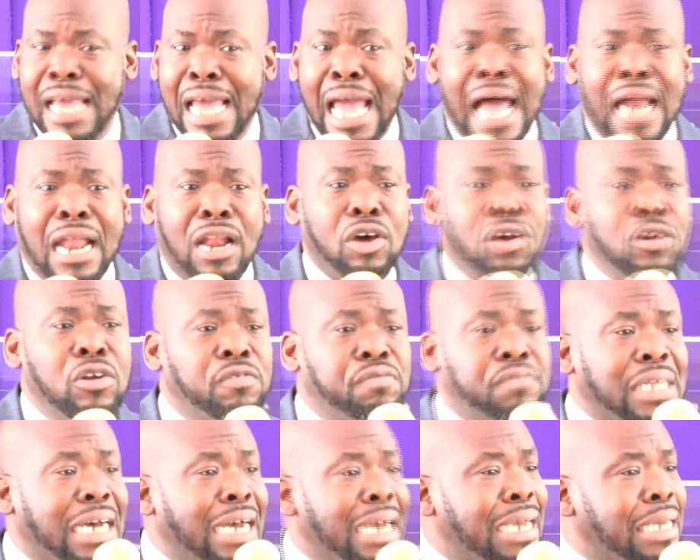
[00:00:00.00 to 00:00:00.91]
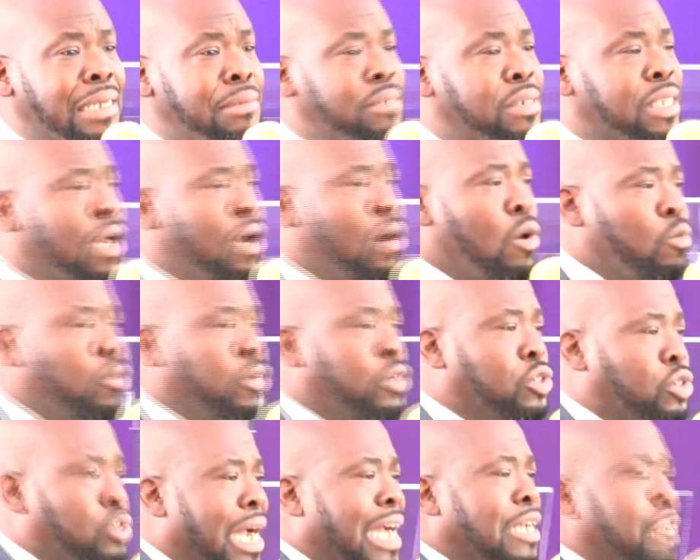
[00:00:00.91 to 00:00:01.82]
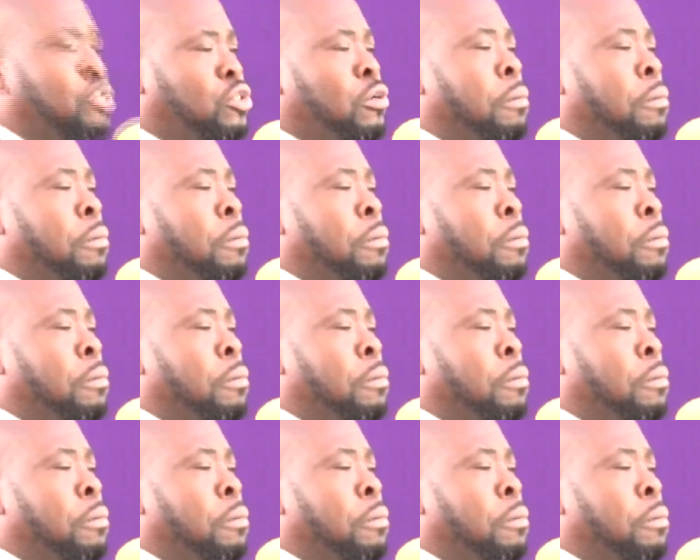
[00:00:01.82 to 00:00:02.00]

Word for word: A lot of times we try to